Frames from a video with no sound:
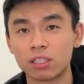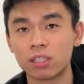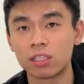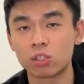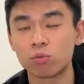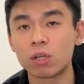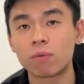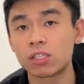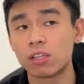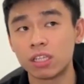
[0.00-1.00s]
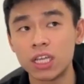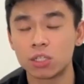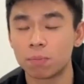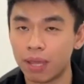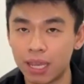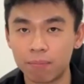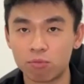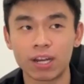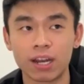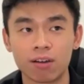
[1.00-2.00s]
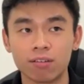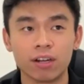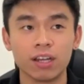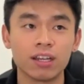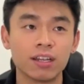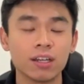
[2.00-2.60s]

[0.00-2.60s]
The student wants you to teach, pay up right now, right?